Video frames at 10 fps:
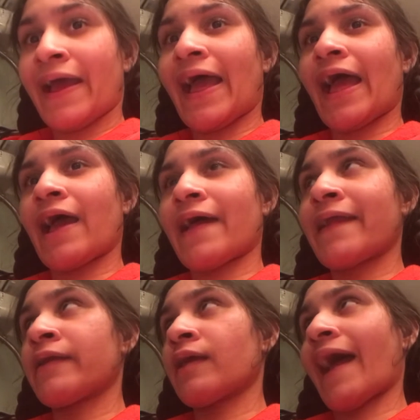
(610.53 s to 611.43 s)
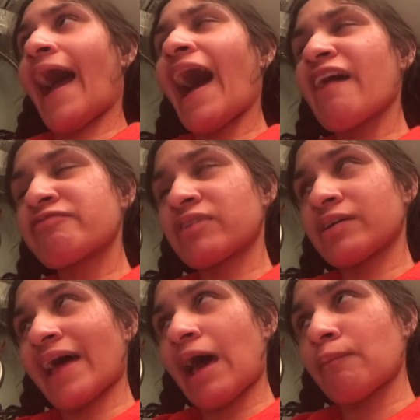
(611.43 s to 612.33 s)
And after
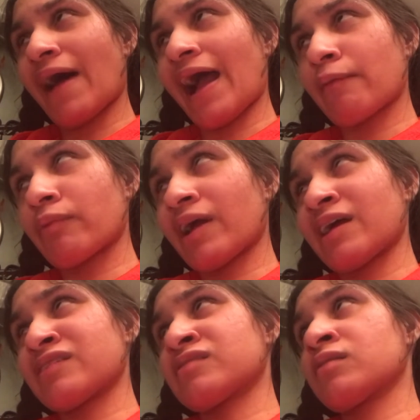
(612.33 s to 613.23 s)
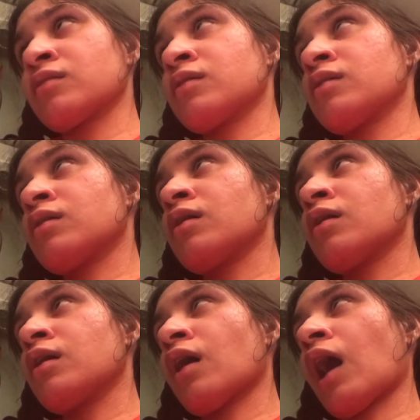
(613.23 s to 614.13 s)
that back brace,
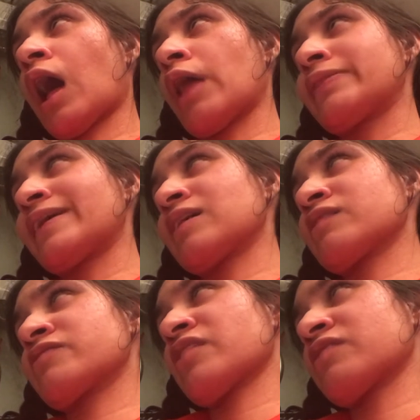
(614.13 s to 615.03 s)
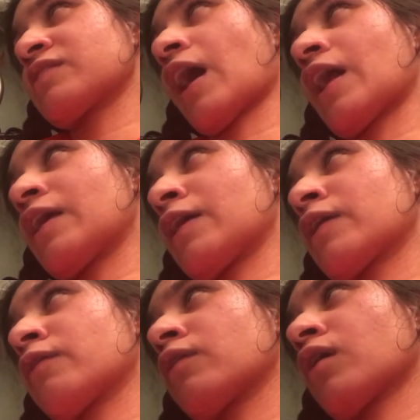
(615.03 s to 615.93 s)
things just got
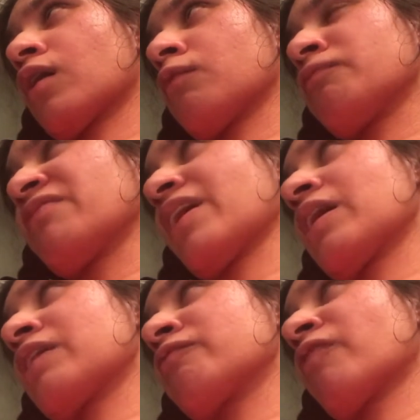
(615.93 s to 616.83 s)
very,